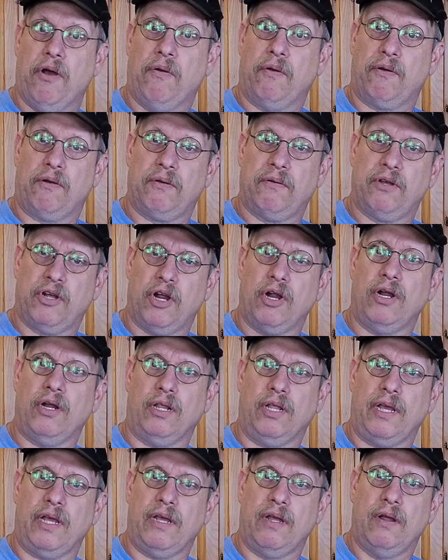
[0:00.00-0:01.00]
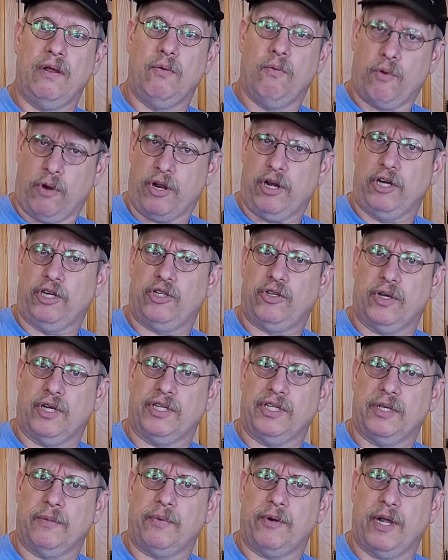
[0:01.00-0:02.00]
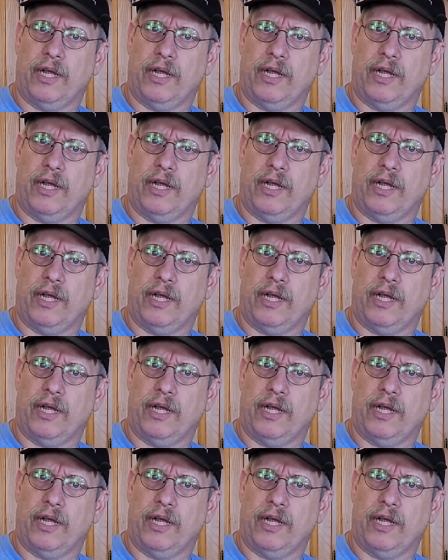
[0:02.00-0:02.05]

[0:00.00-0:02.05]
know, currently we're gonna trust the